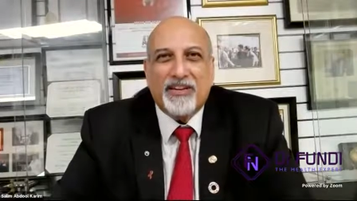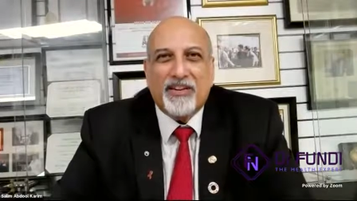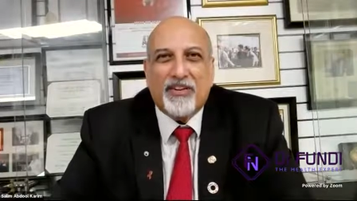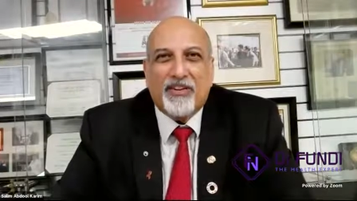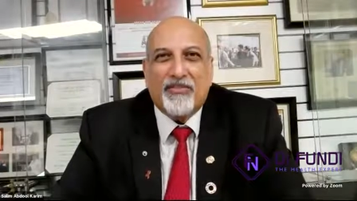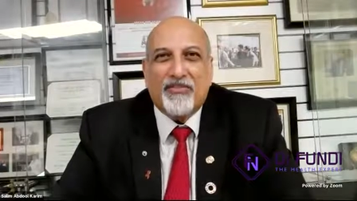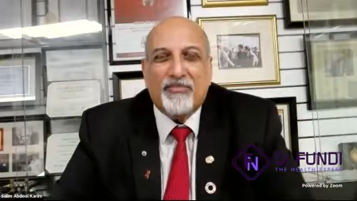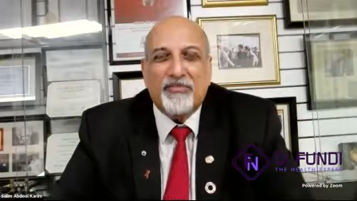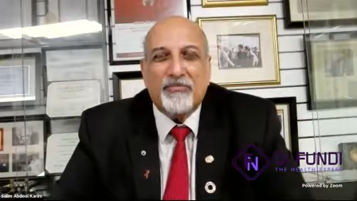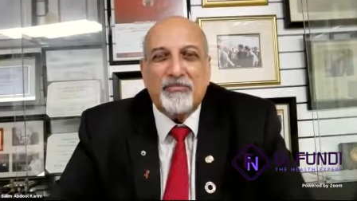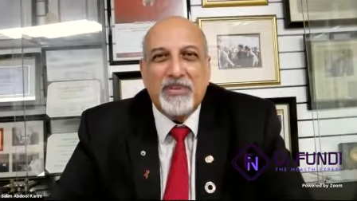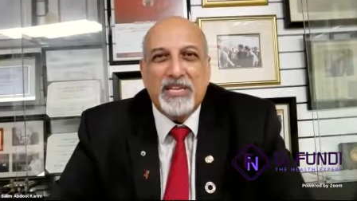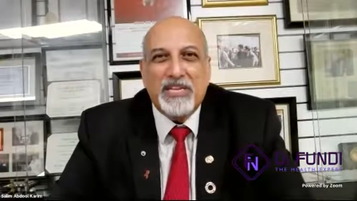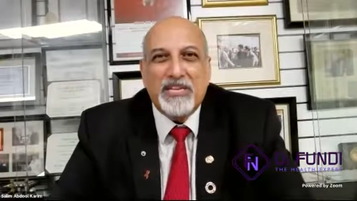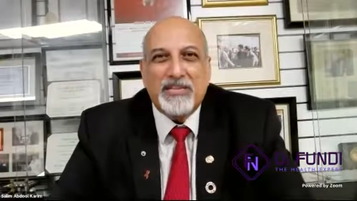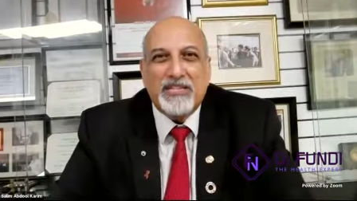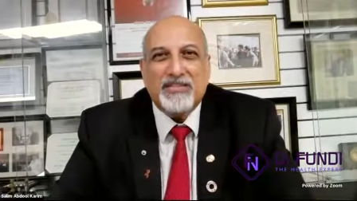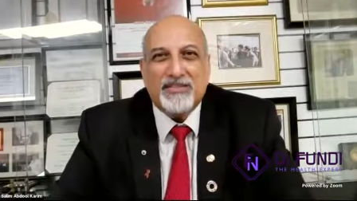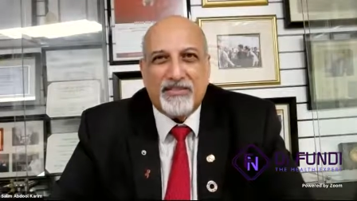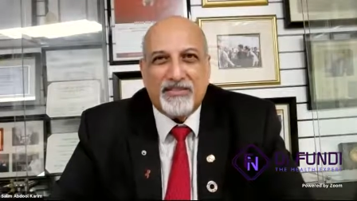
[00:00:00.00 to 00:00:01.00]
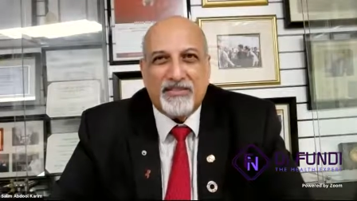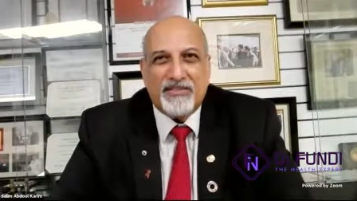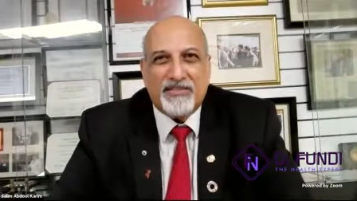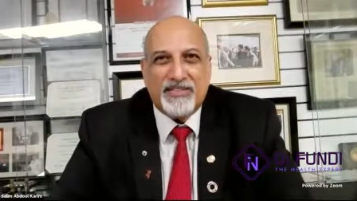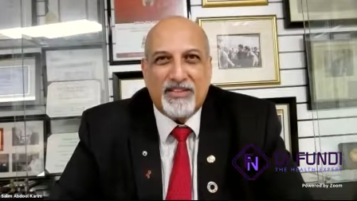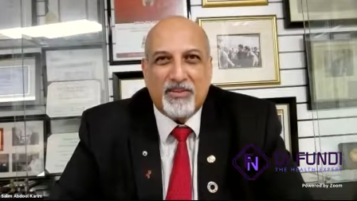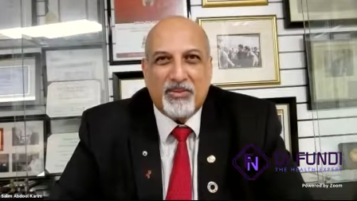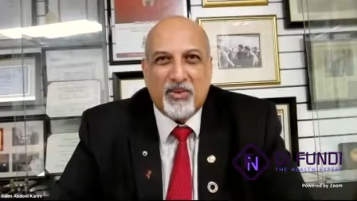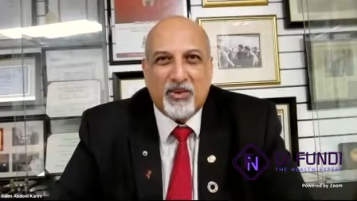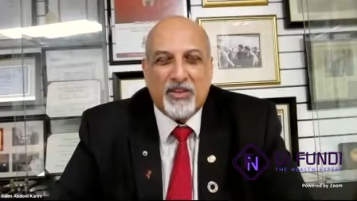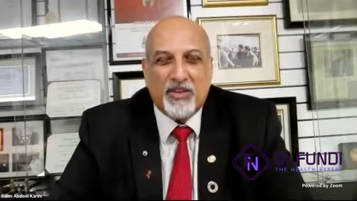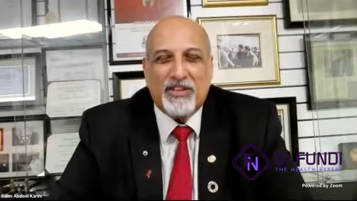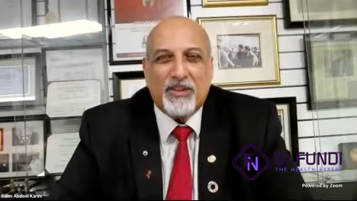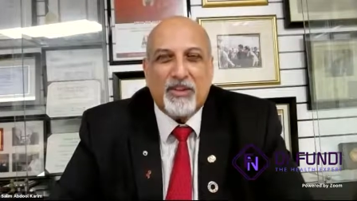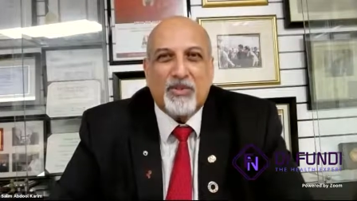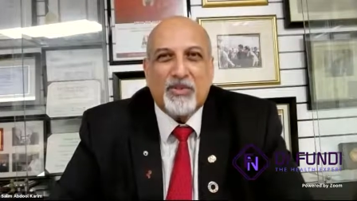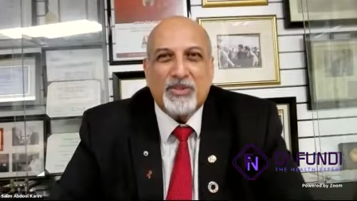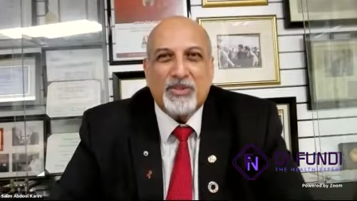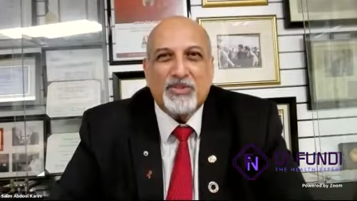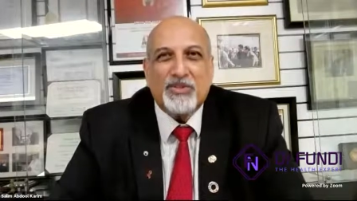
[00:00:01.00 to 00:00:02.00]
of measles in northern
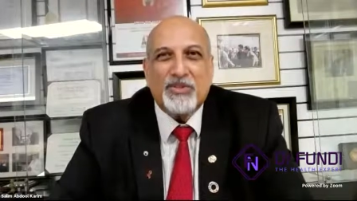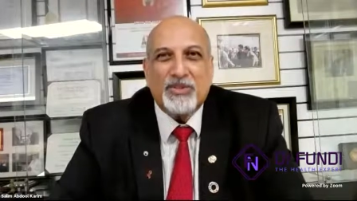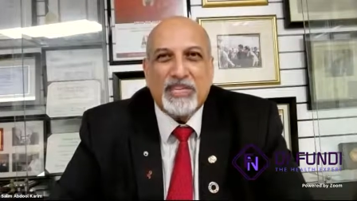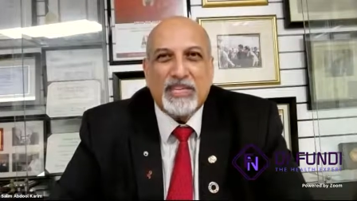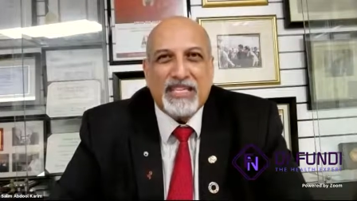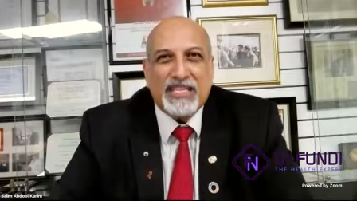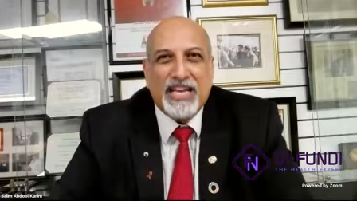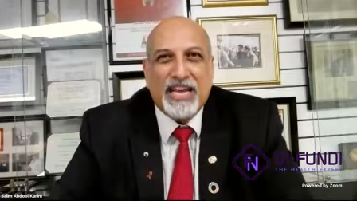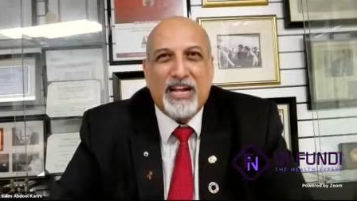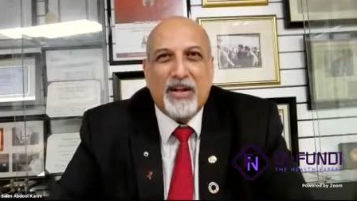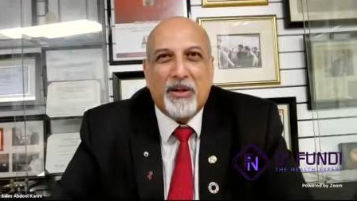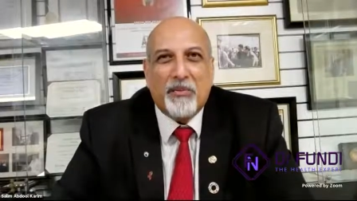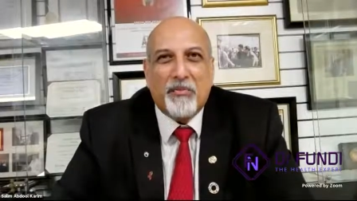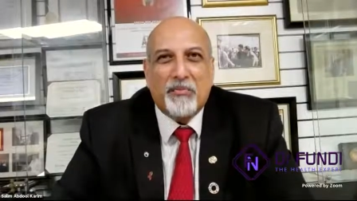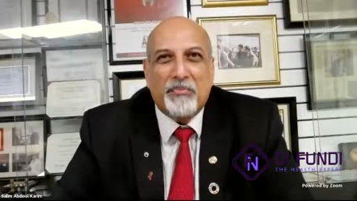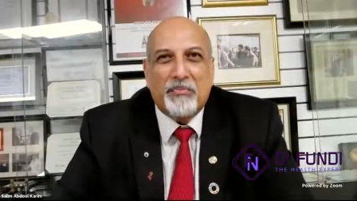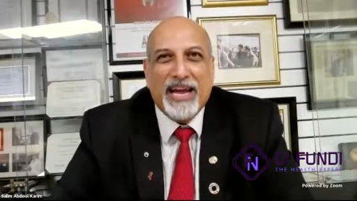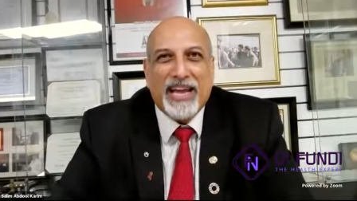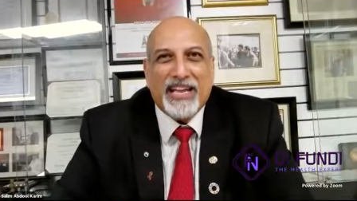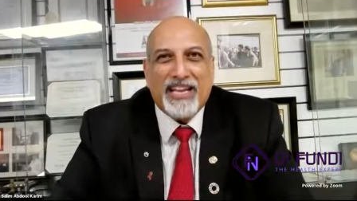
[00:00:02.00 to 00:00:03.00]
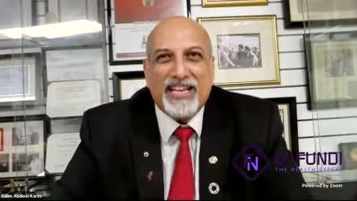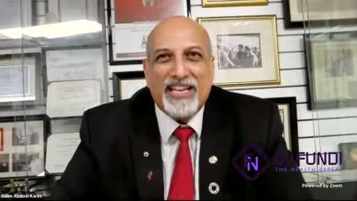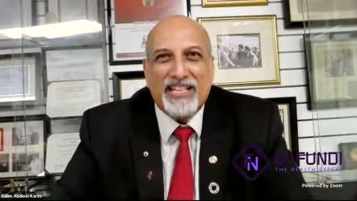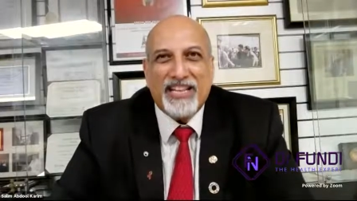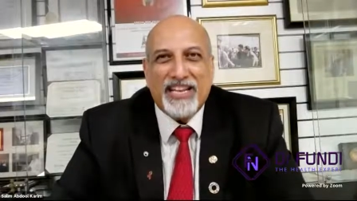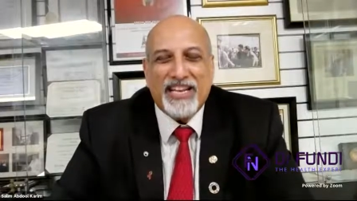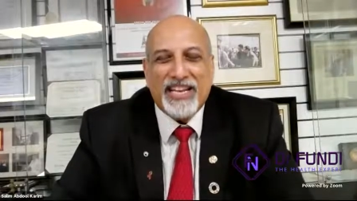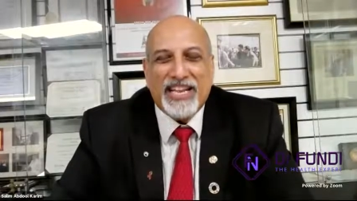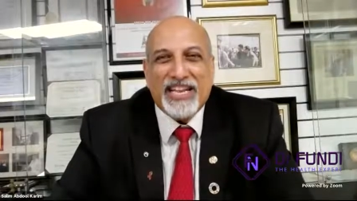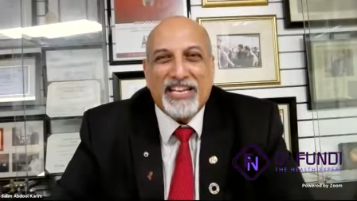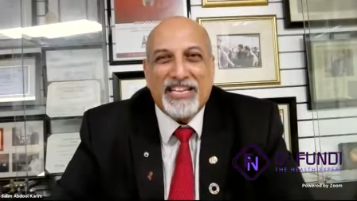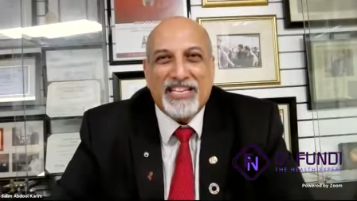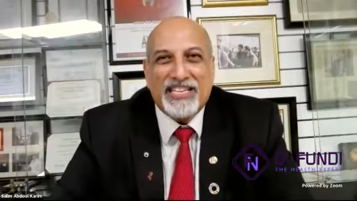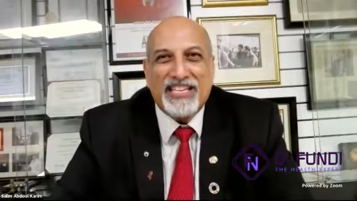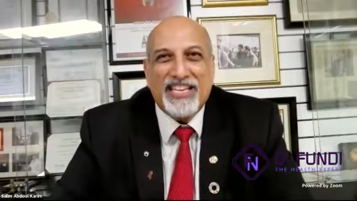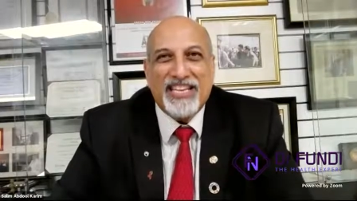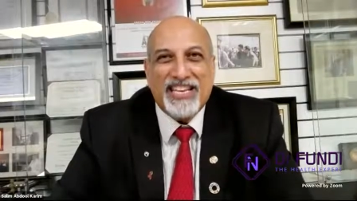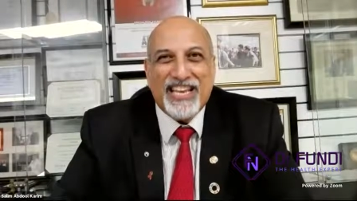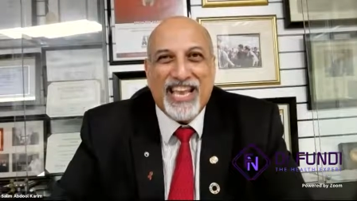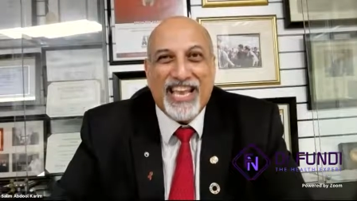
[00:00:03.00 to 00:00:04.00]
KwaZulu-Natal back in the
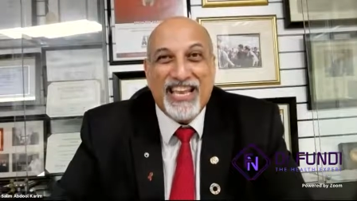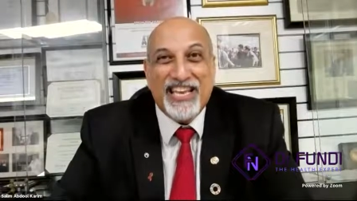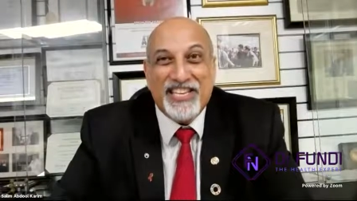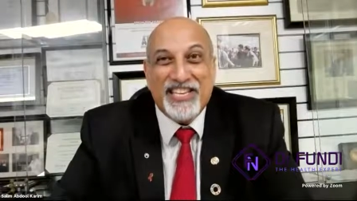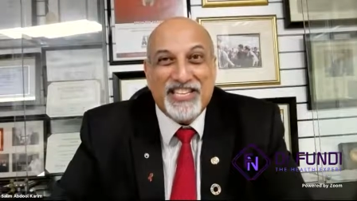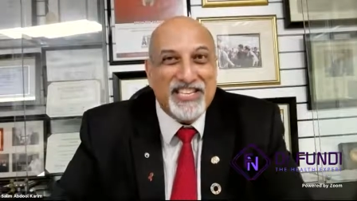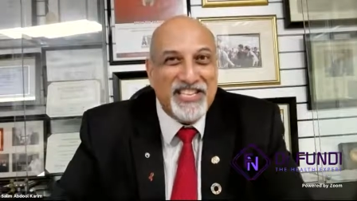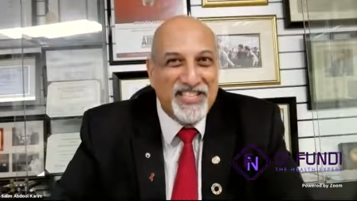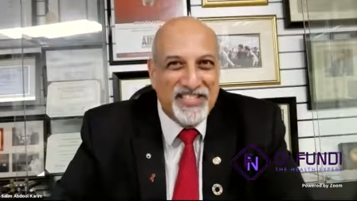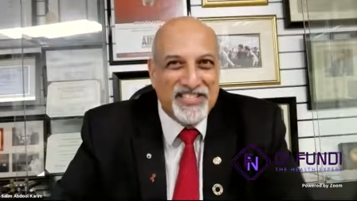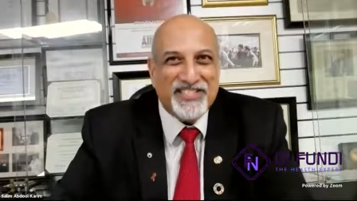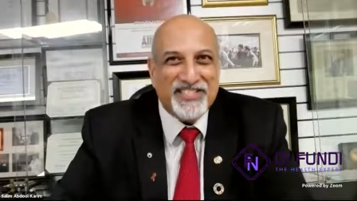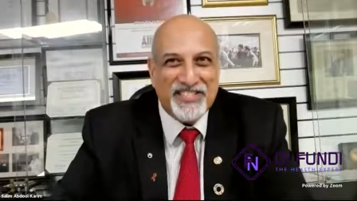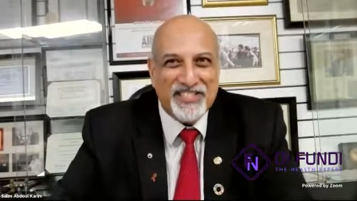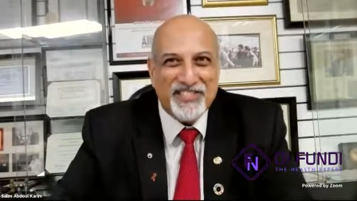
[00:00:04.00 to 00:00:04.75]
1980s.